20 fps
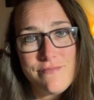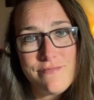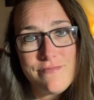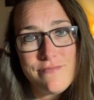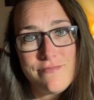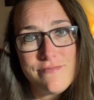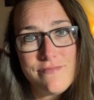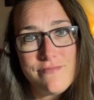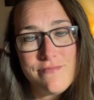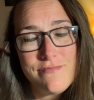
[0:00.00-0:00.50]

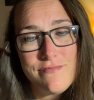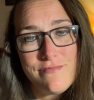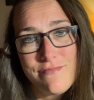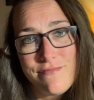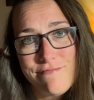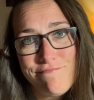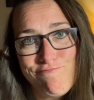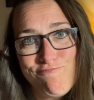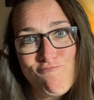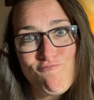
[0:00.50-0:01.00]

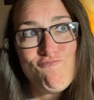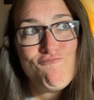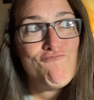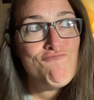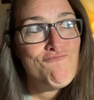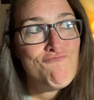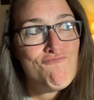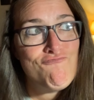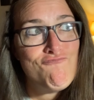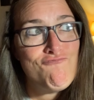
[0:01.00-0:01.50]

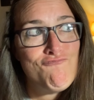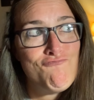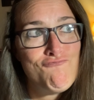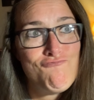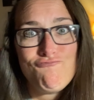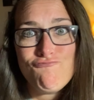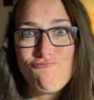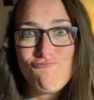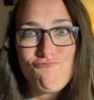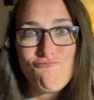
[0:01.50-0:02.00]

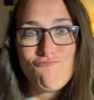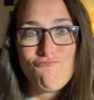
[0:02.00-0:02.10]
[no speech]